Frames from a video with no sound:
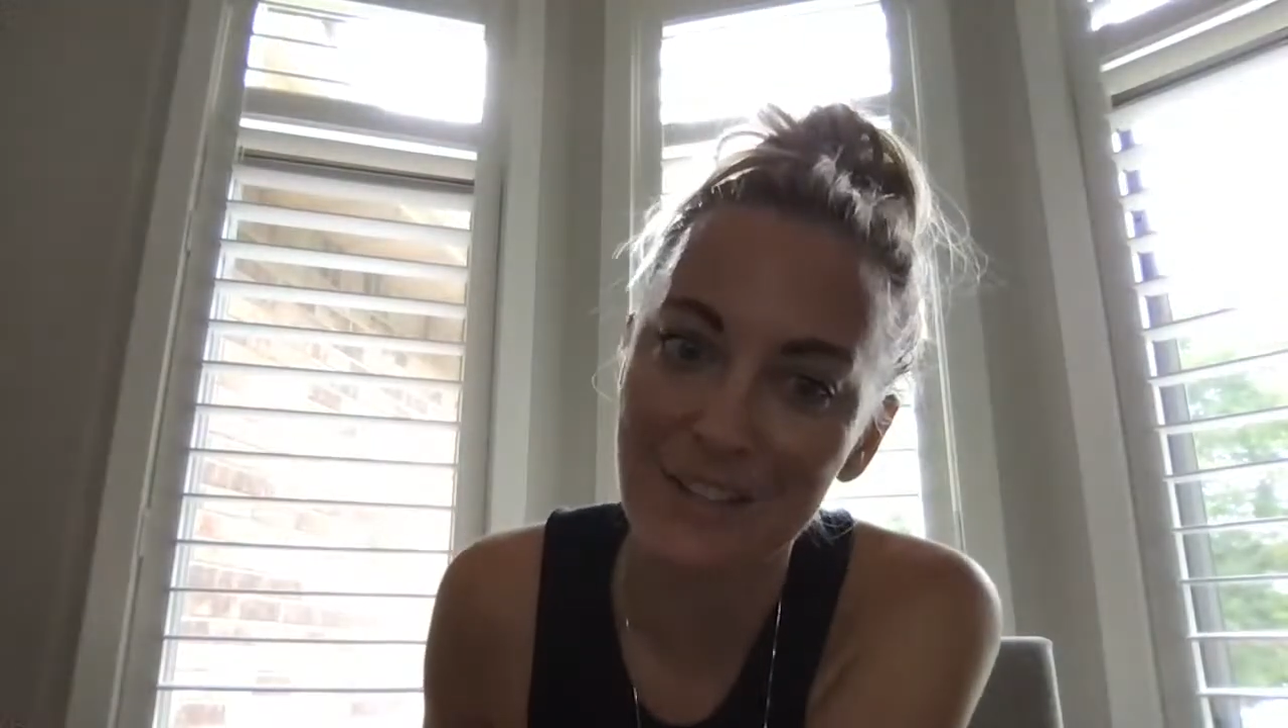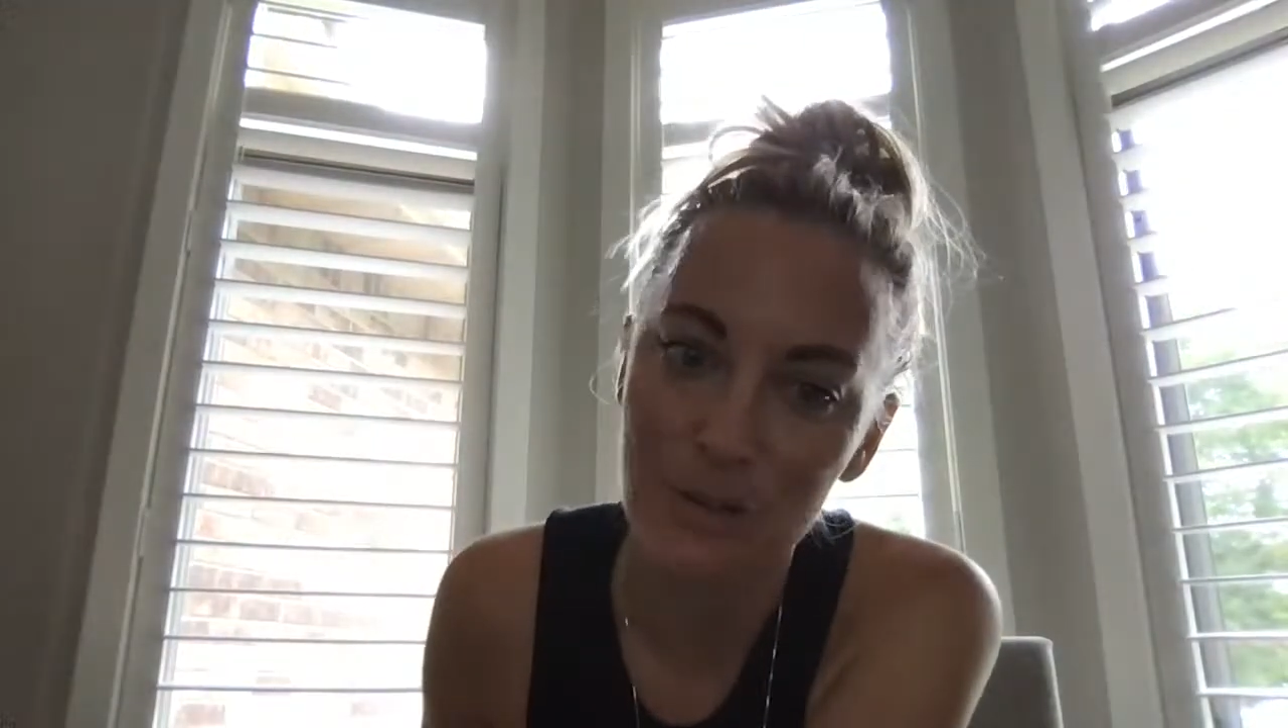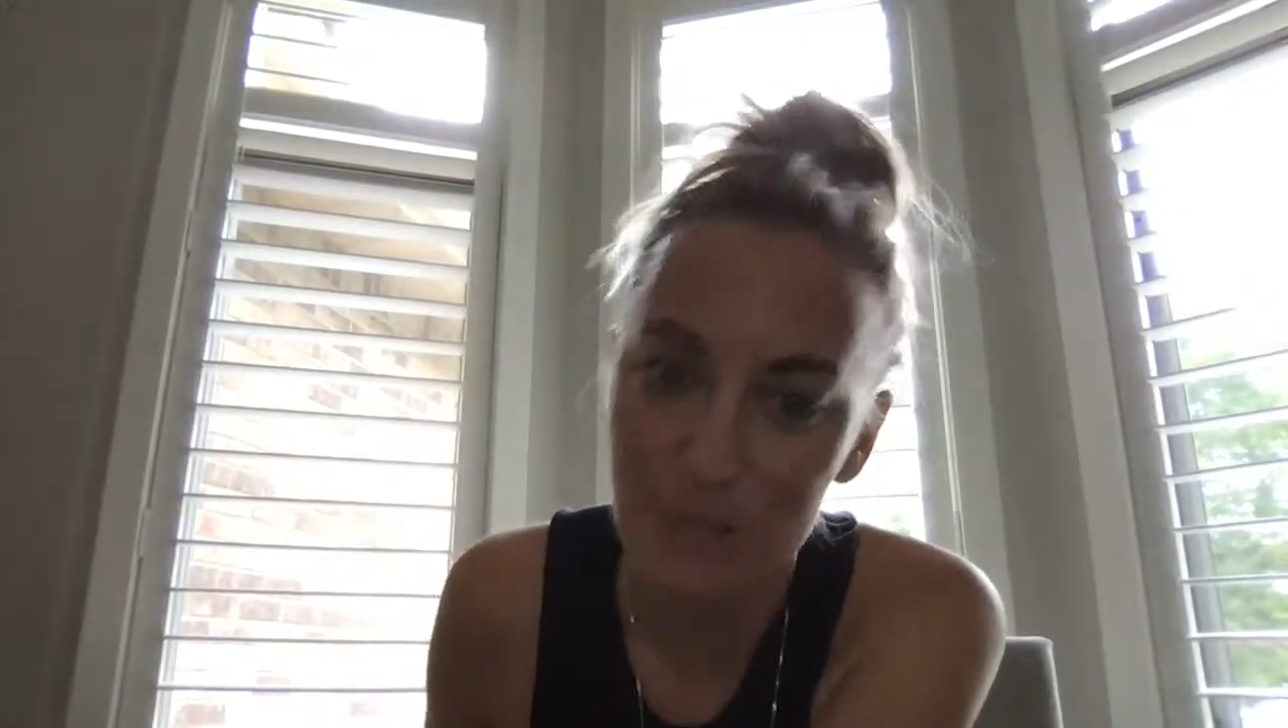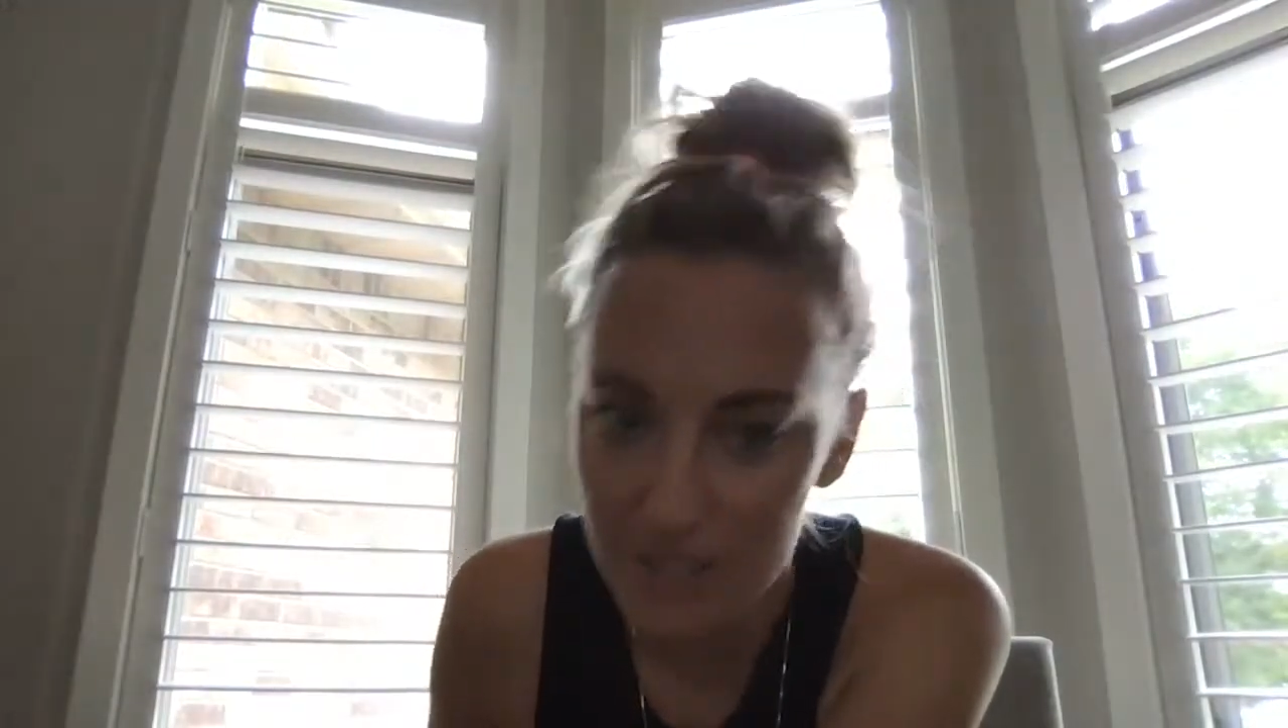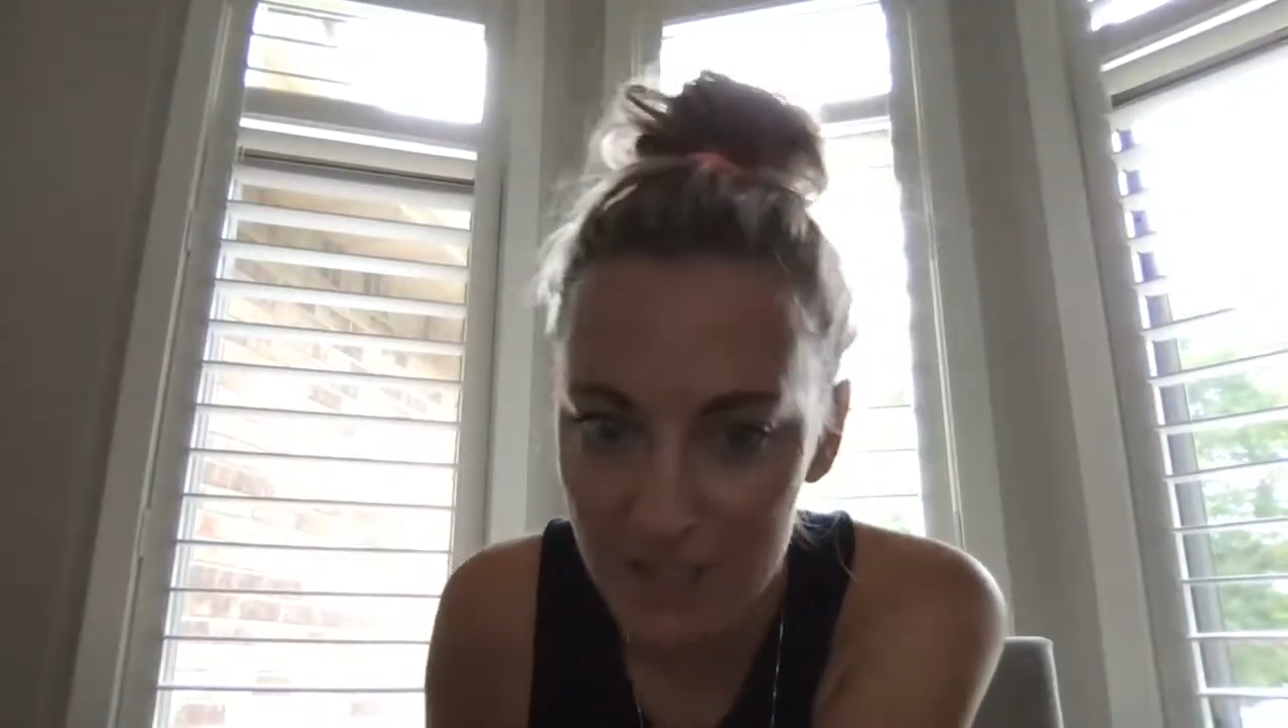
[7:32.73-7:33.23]

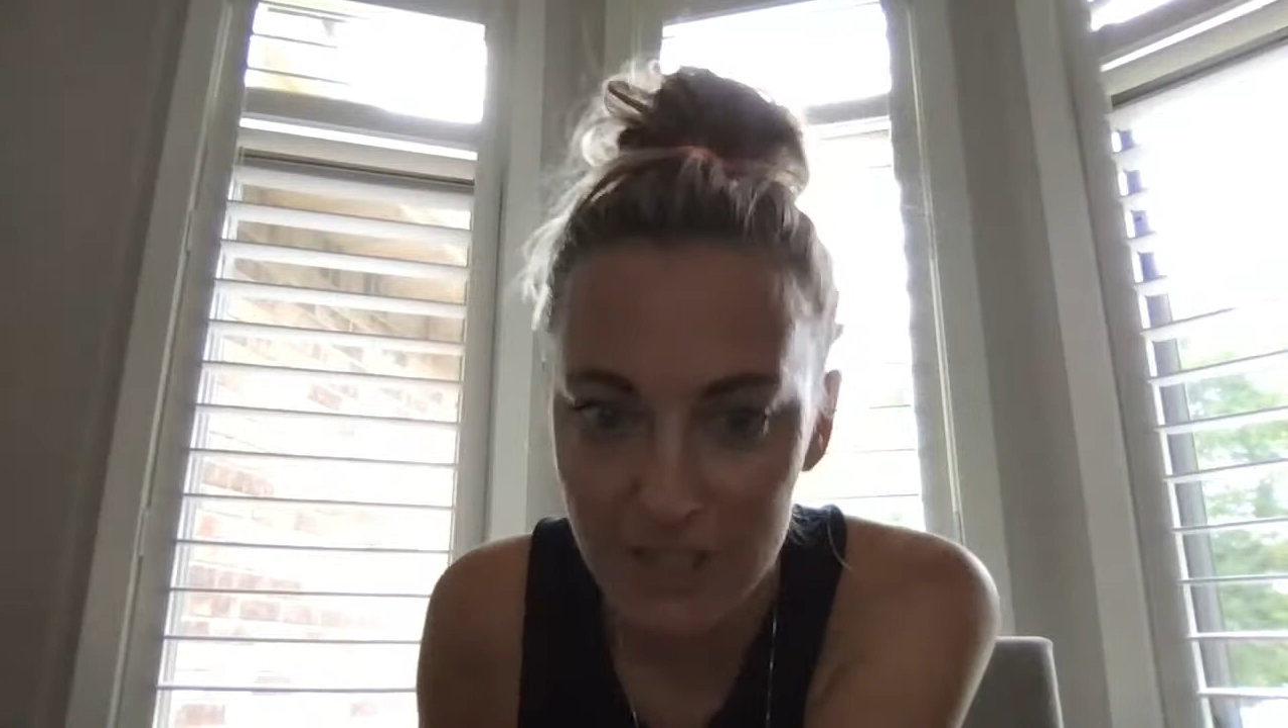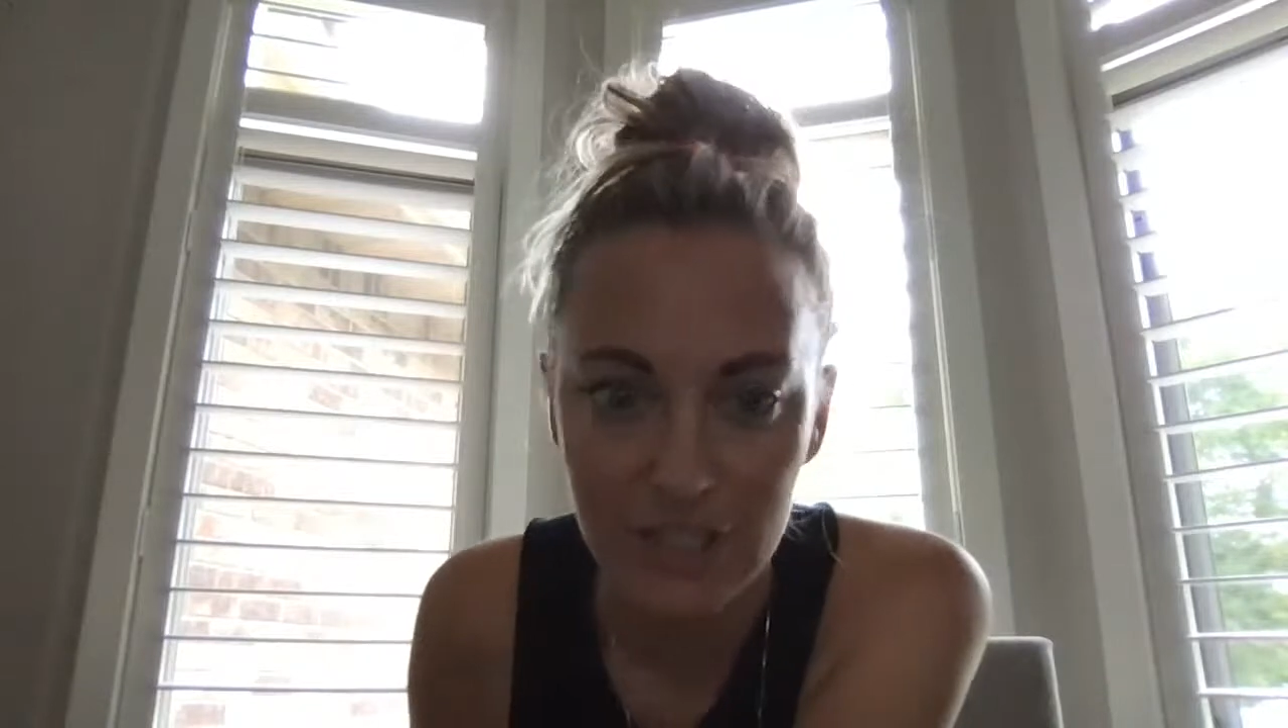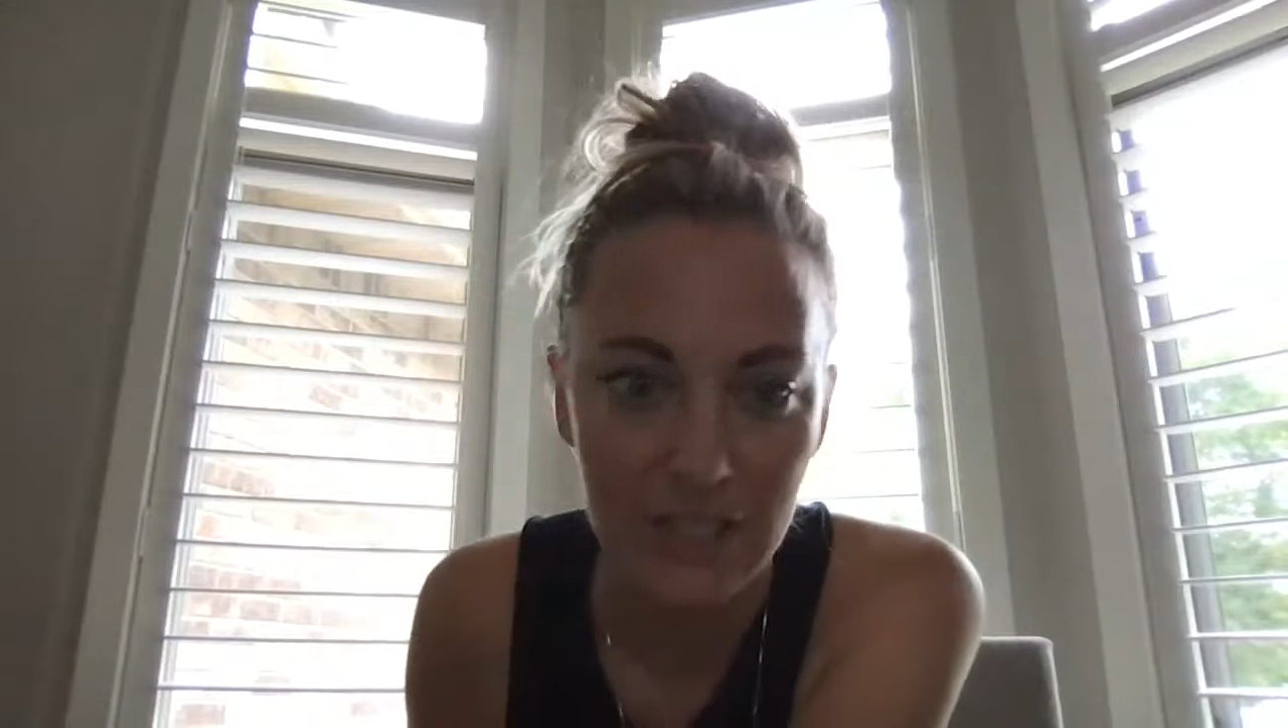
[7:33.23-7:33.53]
dosage